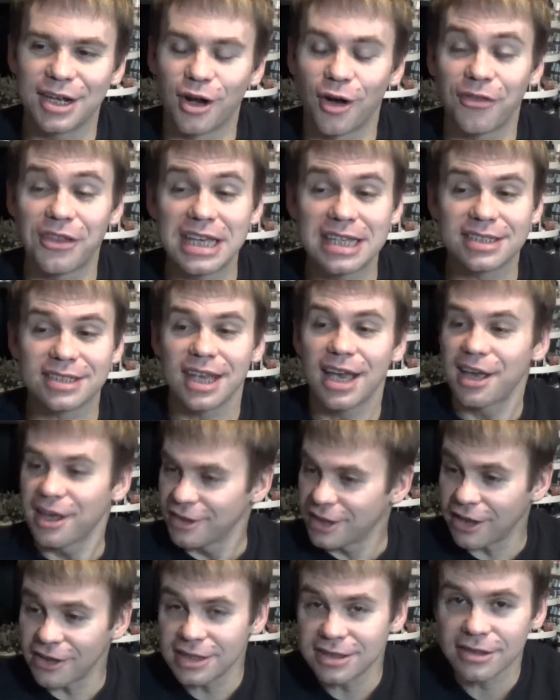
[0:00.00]

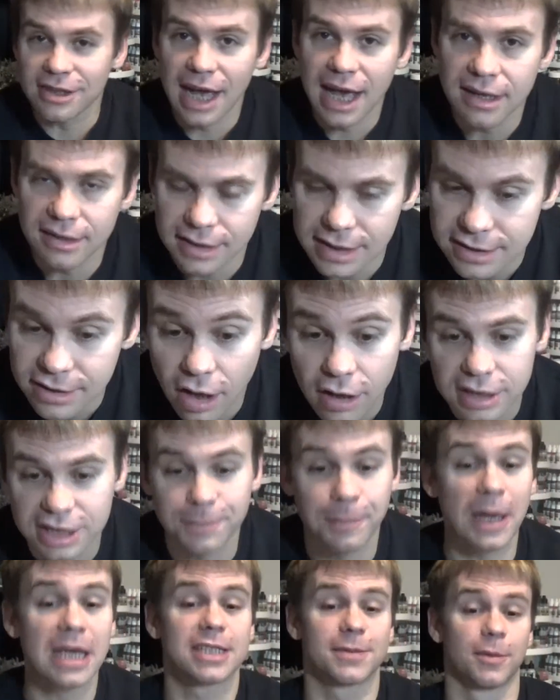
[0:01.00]
These aren't
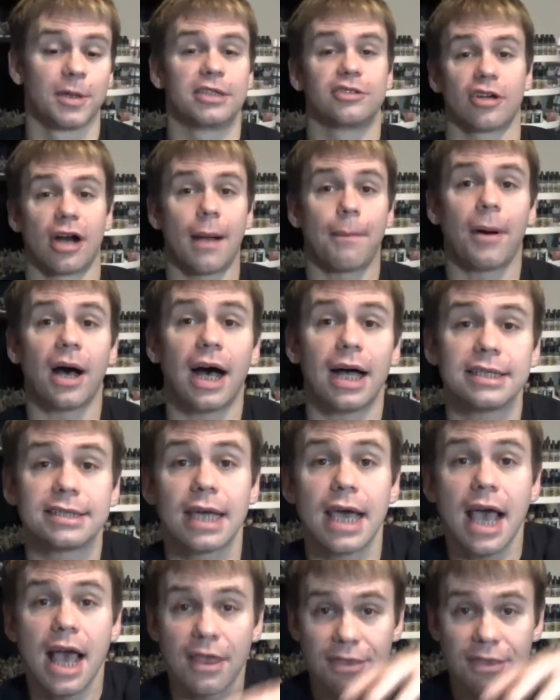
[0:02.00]
Space Marine drop pods.